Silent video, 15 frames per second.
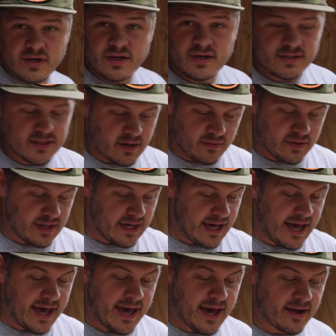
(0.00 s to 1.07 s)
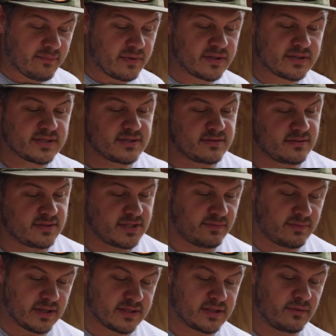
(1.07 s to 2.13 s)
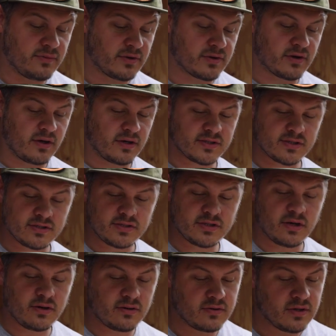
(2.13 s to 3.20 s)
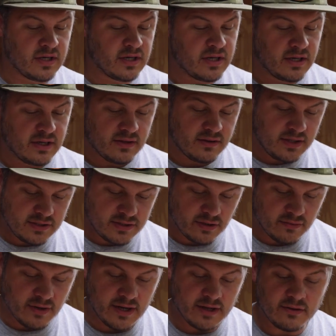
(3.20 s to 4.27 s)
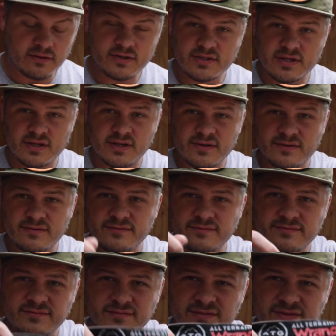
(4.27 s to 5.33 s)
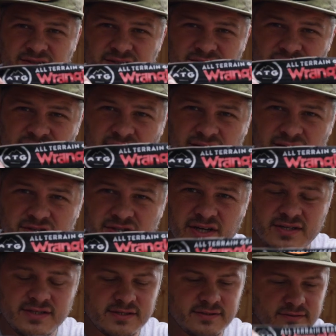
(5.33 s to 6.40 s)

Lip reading: is not really a hack, but it's something I stumbled across. So these are Wranglers, Wrangler jeans,